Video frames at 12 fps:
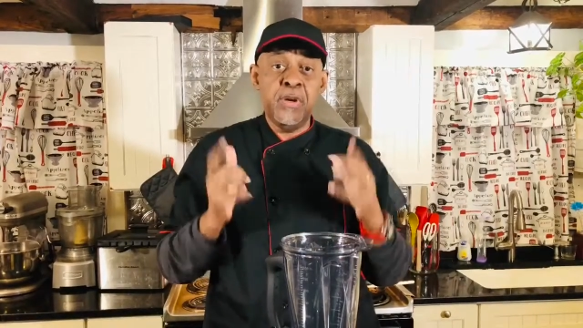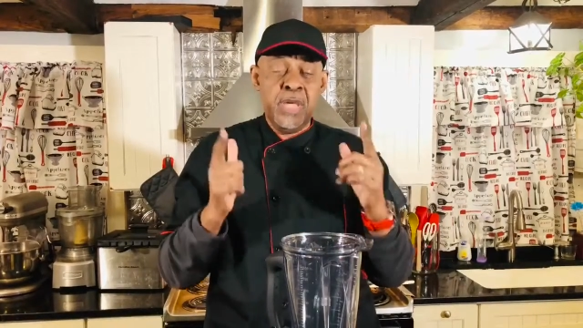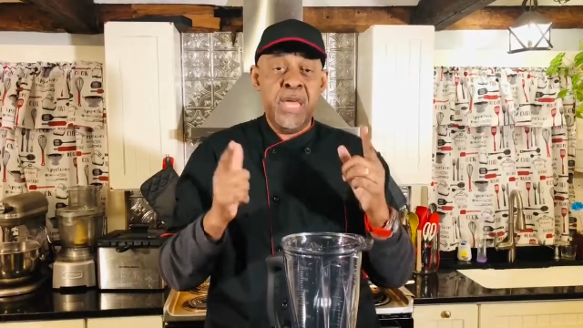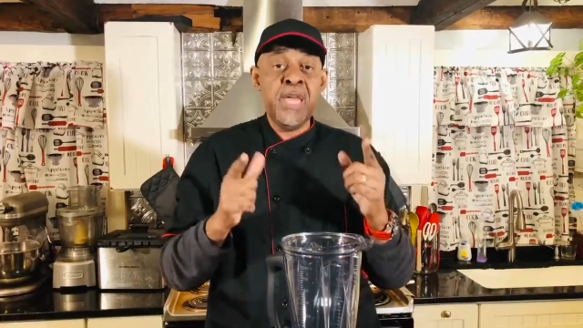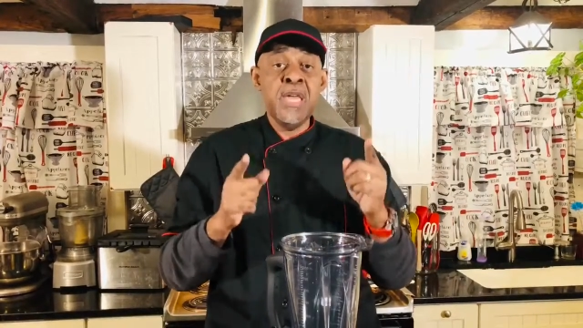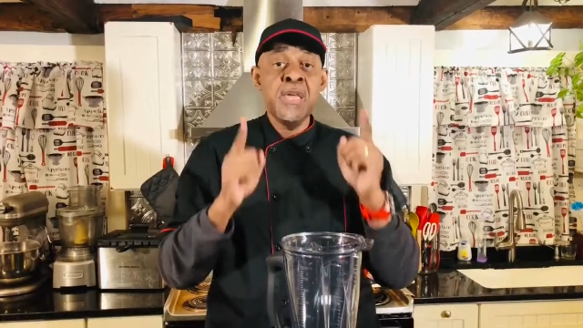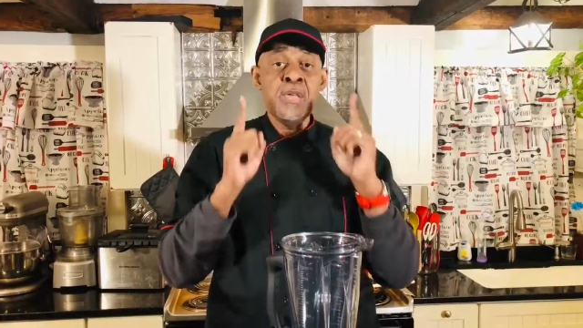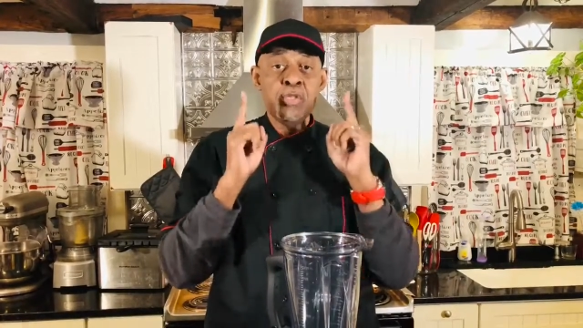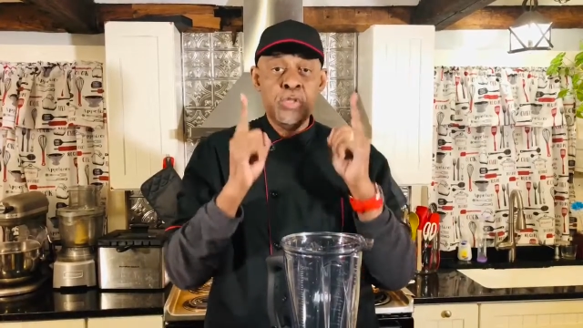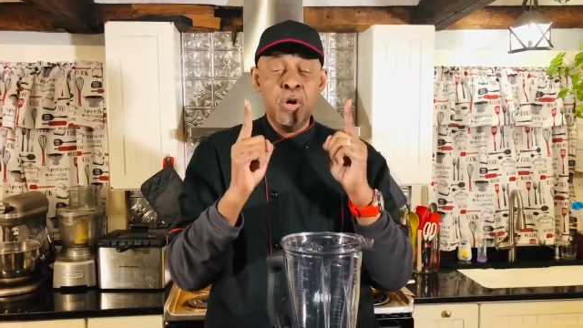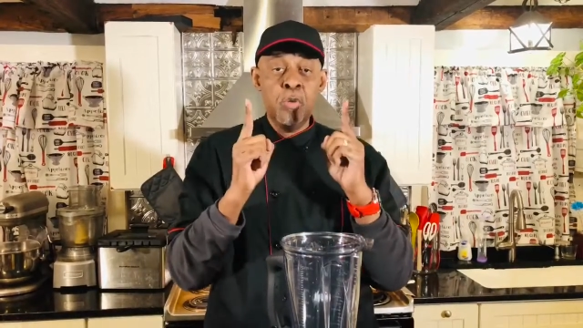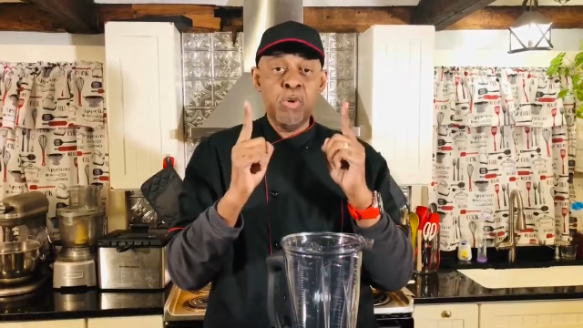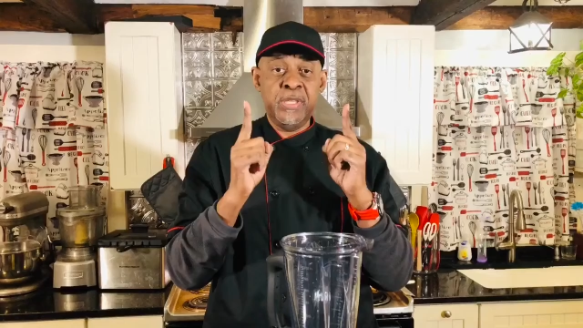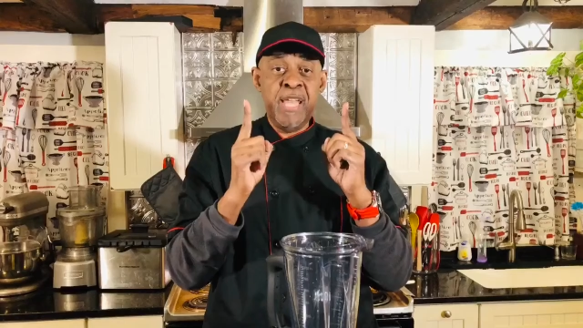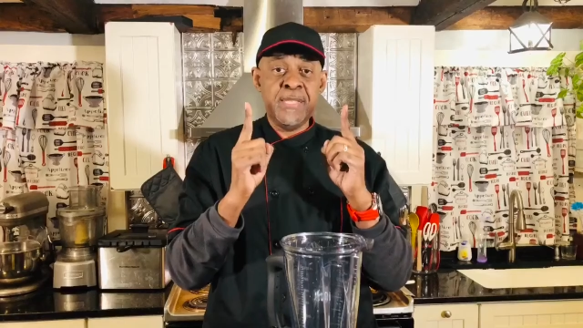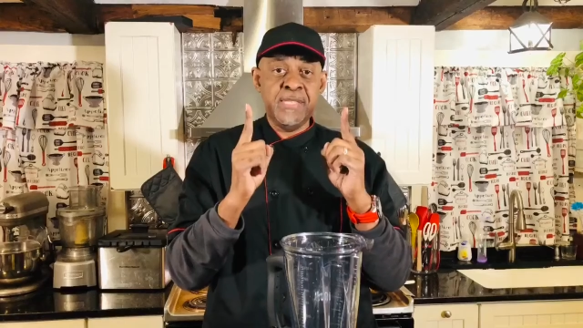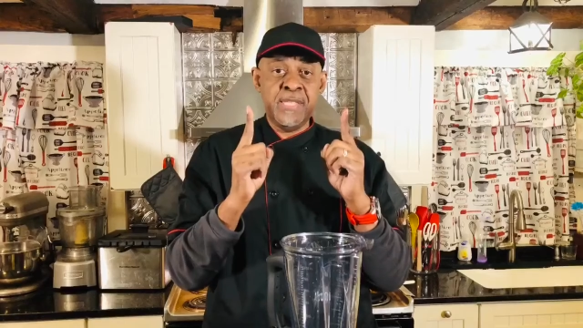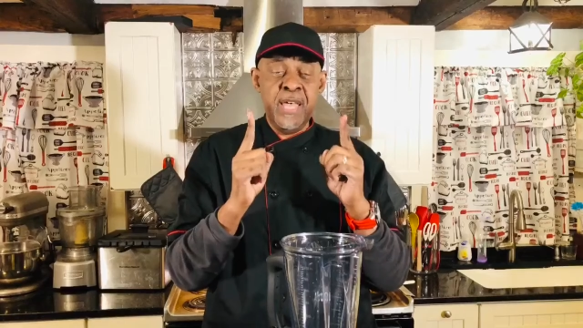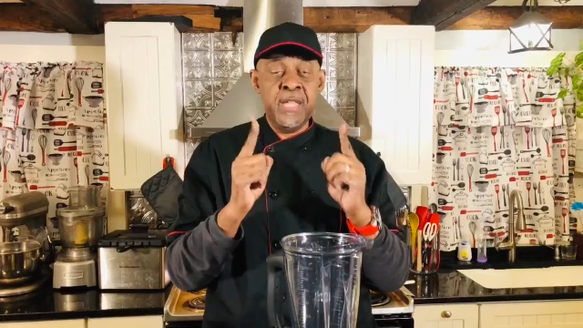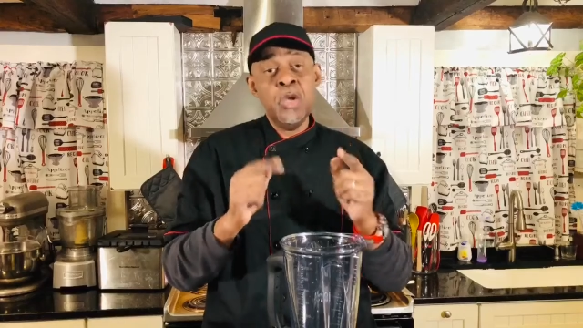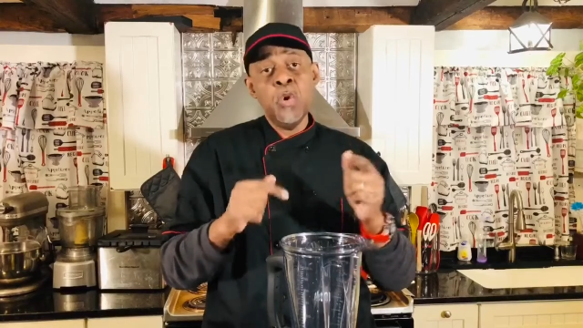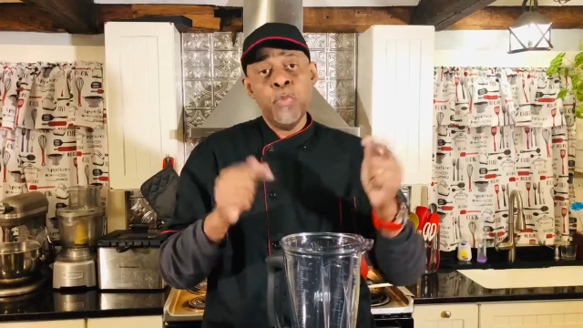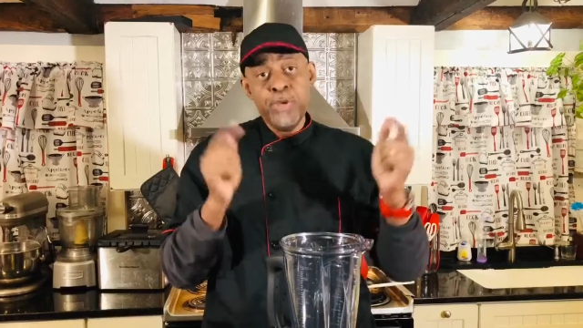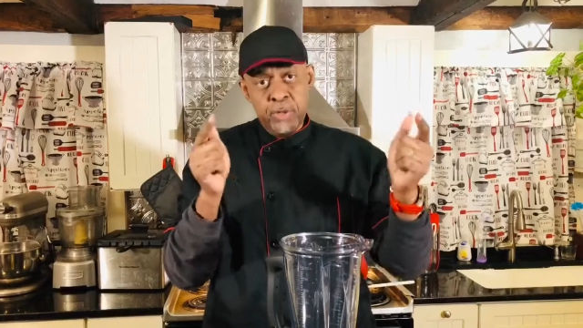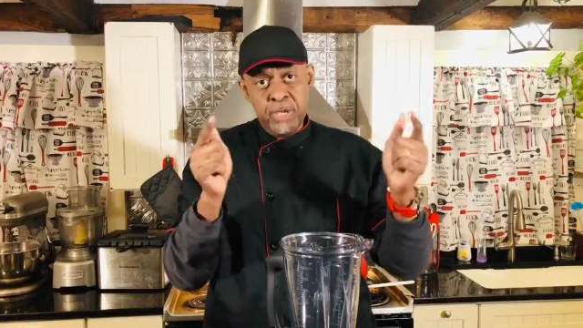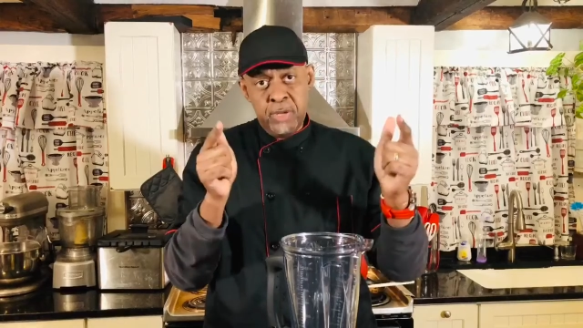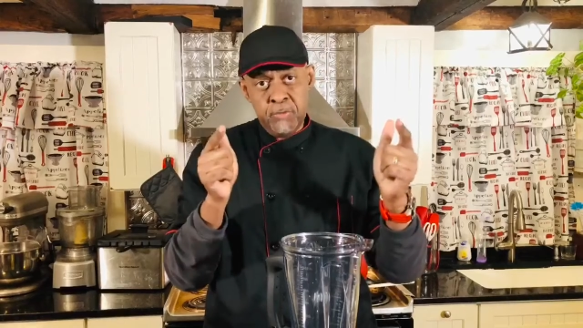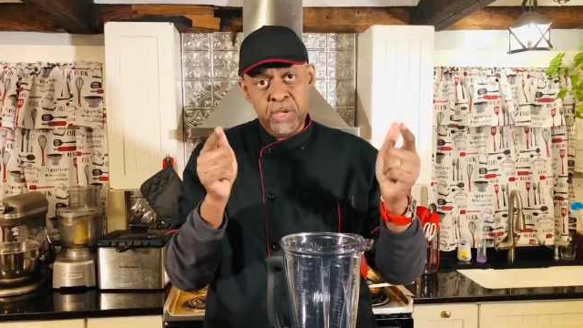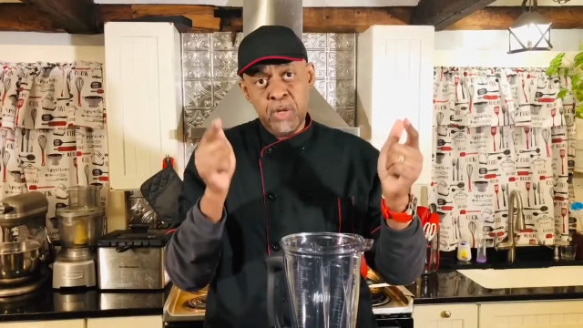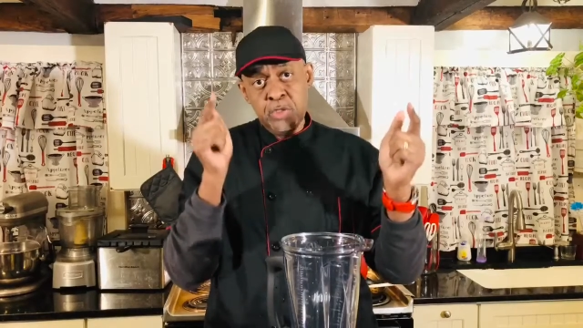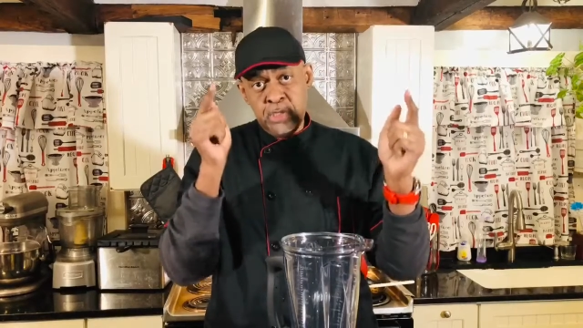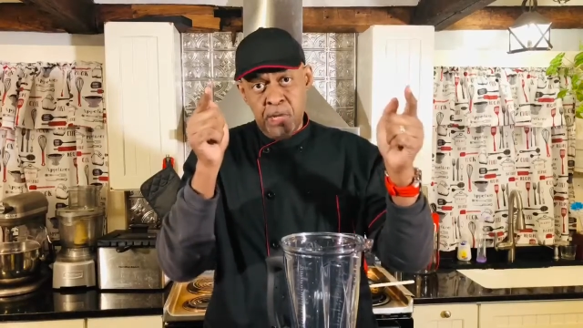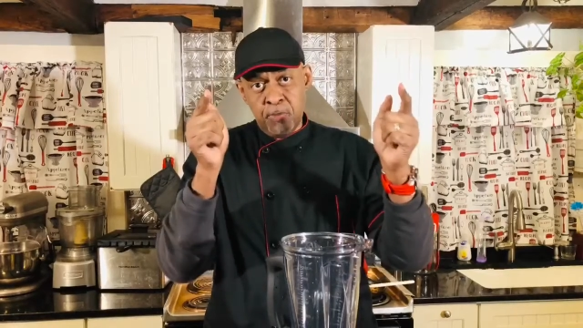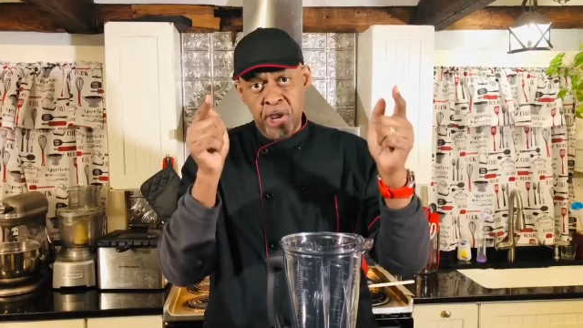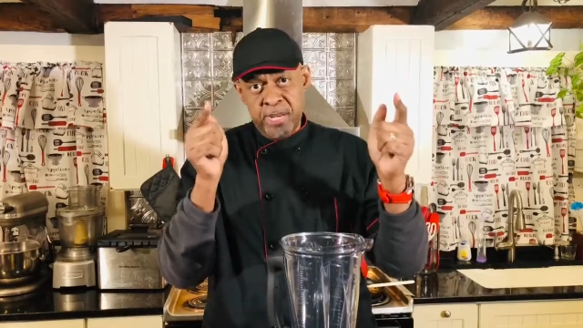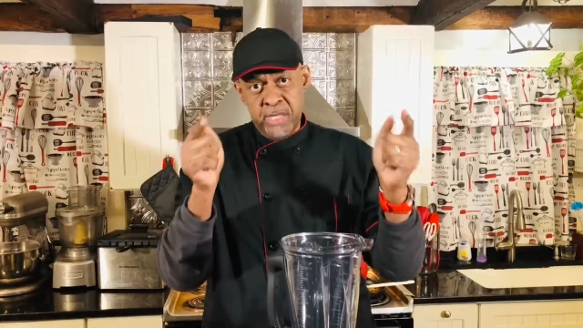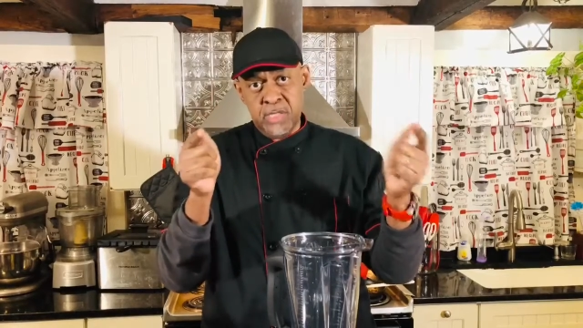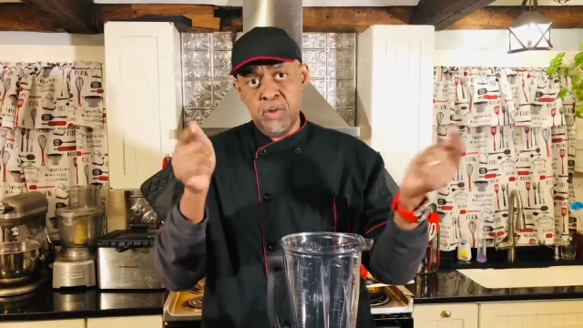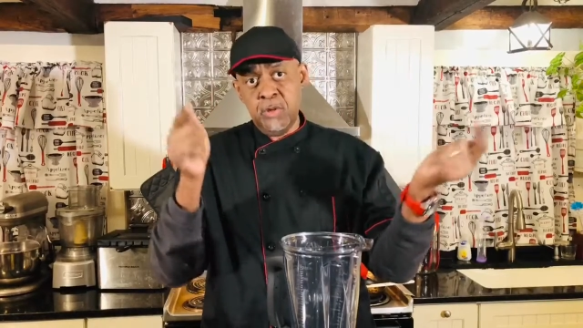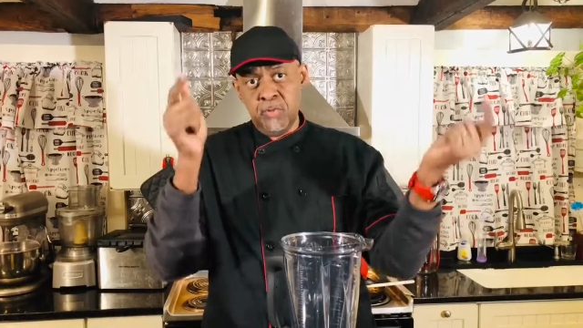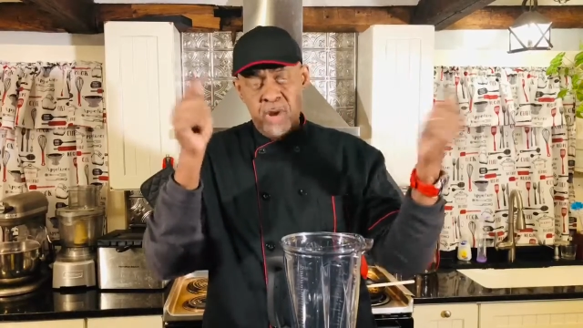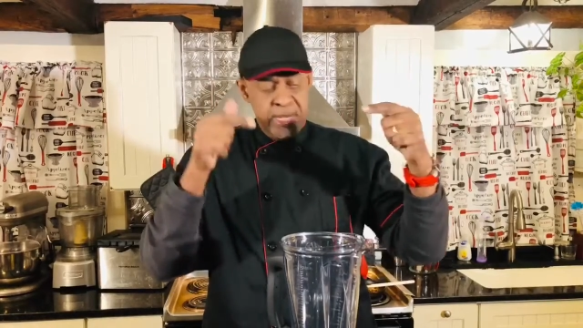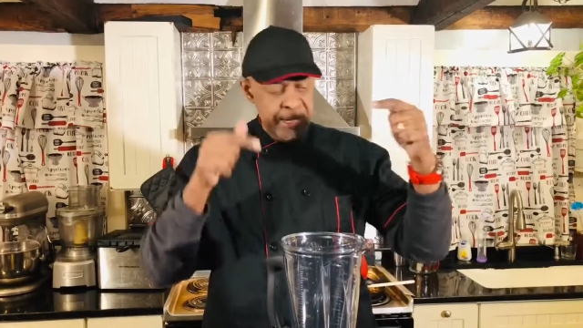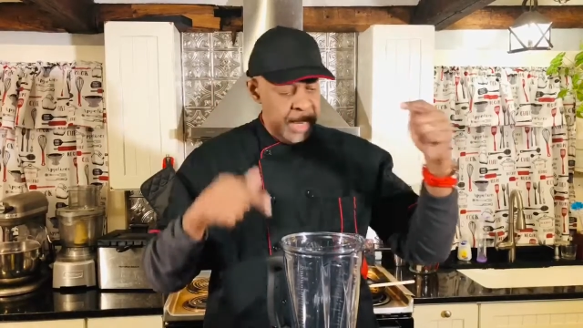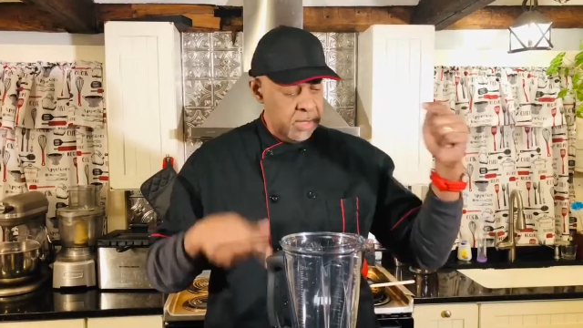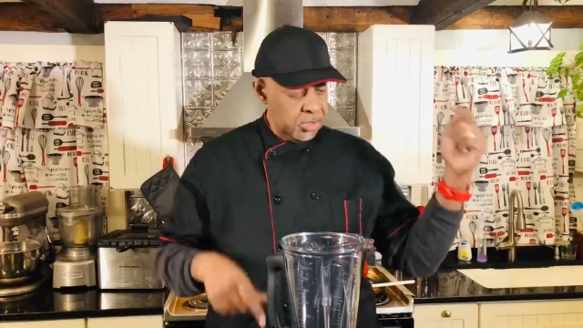Okay, so with that said, we're gonna jump right into it right now.